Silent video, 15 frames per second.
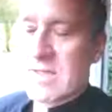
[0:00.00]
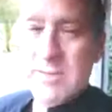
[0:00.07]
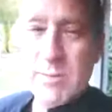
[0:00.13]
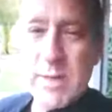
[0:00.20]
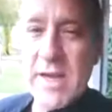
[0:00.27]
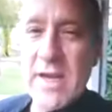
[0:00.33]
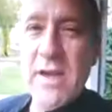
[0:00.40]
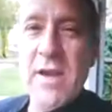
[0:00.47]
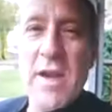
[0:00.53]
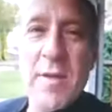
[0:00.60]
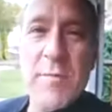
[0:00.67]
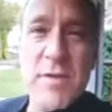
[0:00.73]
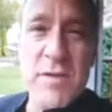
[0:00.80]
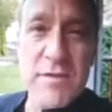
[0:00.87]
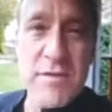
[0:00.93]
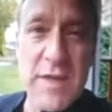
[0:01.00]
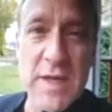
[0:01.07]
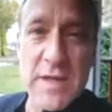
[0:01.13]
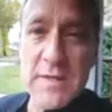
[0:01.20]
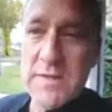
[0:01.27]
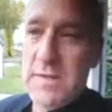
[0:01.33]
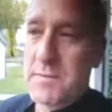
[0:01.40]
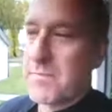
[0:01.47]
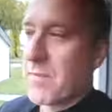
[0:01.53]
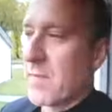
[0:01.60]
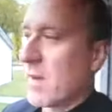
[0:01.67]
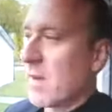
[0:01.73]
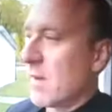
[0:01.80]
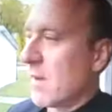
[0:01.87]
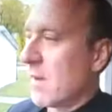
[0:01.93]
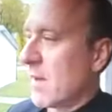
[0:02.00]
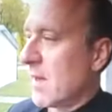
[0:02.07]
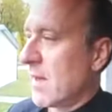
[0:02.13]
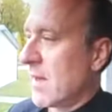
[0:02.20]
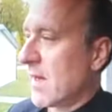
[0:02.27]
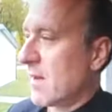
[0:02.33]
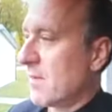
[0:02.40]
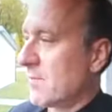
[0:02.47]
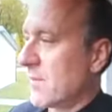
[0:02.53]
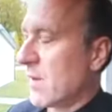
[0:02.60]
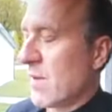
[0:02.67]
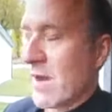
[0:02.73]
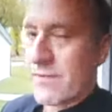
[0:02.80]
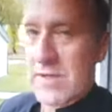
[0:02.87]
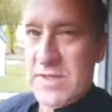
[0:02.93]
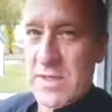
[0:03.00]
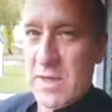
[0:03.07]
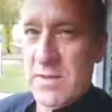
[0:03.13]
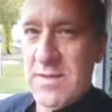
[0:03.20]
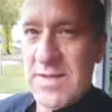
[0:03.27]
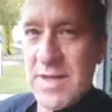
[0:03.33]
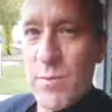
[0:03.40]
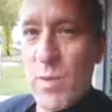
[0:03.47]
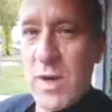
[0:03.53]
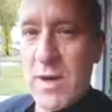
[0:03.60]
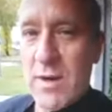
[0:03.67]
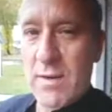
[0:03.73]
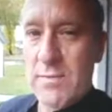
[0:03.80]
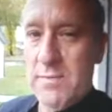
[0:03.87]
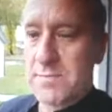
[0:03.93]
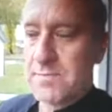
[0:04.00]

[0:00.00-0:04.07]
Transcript: us explain any number of things. Um, you have to start somewhere.